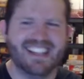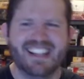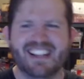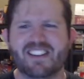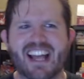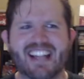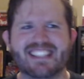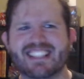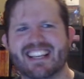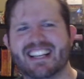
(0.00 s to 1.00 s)

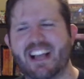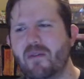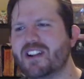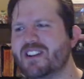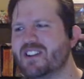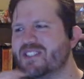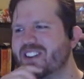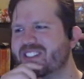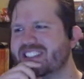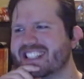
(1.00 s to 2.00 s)
That's like, I wonder if that
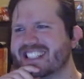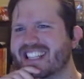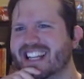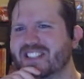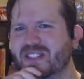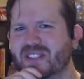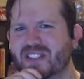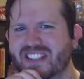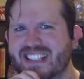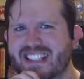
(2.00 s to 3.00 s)
was
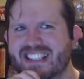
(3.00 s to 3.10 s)
intentional.